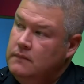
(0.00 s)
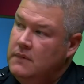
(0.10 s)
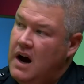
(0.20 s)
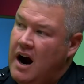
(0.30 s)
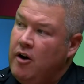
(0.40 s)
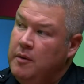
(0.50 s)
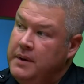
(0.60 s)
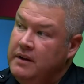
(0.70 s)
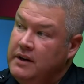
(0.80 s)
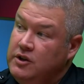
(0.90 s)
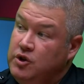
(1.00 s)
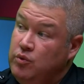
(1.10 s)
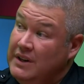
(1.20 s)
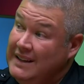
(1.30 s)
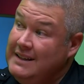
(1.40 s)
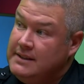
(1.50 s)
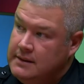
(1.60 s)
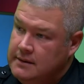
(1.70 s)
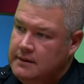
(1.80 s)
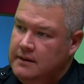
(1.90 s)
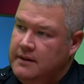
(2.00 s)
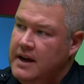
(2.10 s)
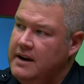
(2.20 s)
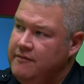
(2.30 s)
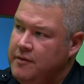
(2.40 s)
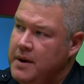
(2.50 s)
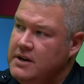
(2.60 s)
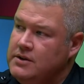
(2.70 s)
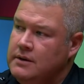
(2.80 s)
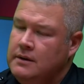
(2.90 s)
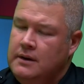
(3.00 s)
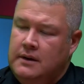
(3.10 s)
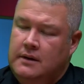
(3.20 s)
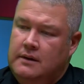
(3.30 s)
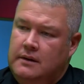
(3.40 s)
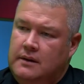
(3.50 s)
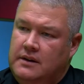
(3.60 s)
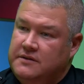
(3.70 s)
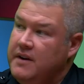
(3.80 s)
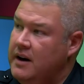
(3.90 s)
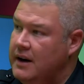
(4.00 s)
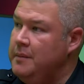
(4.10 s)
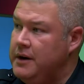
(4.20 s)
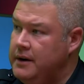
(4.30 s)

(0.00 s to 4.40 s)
our ability to release that information is very limited.